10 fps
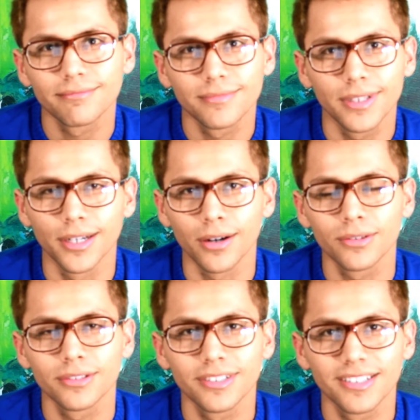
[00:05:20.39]
You know?
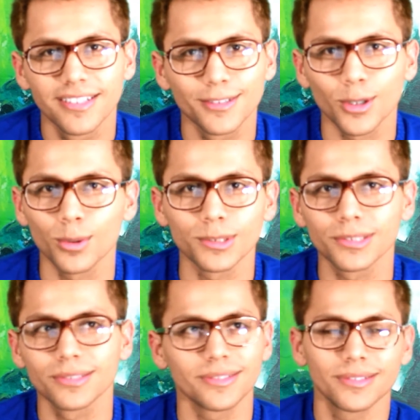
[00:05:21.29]
It's always
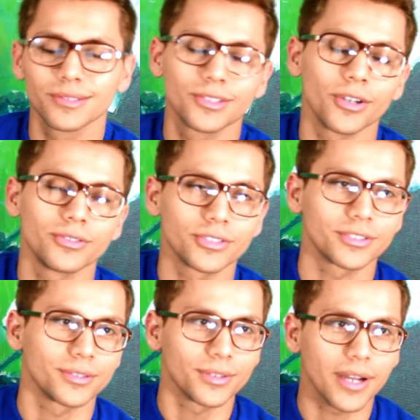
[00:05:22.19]
good just
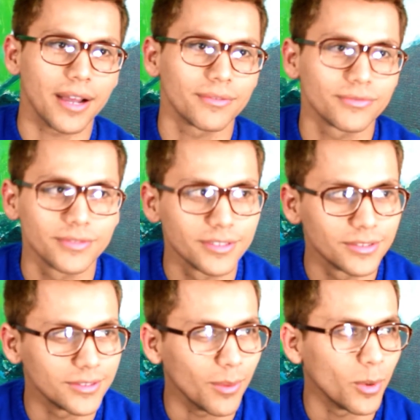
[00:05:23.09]
to have
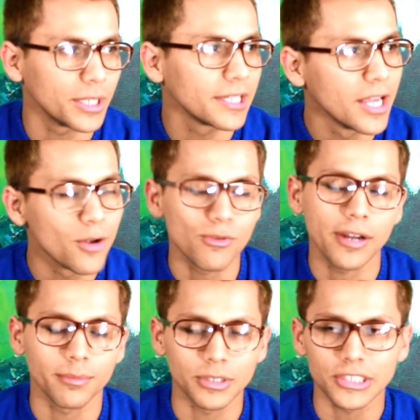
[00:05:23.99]
someone
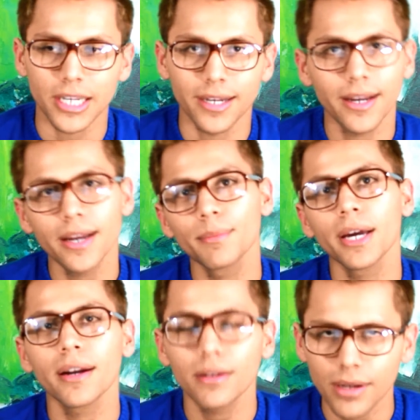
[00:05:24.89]
randomly say, "Hey man,
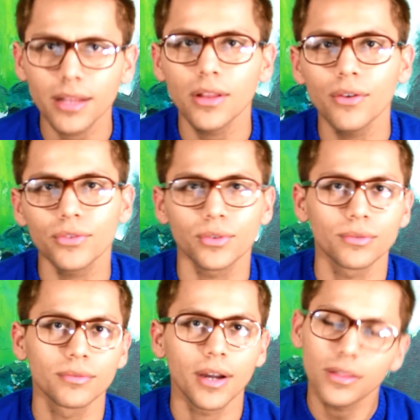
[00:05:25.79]
I love you.
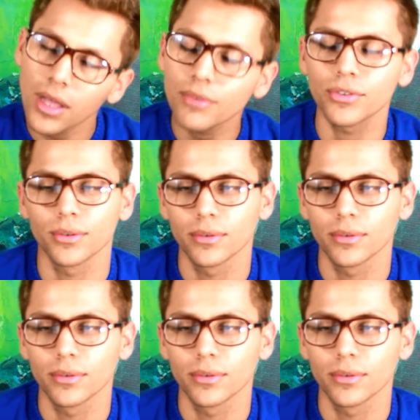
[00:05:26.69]
I love you."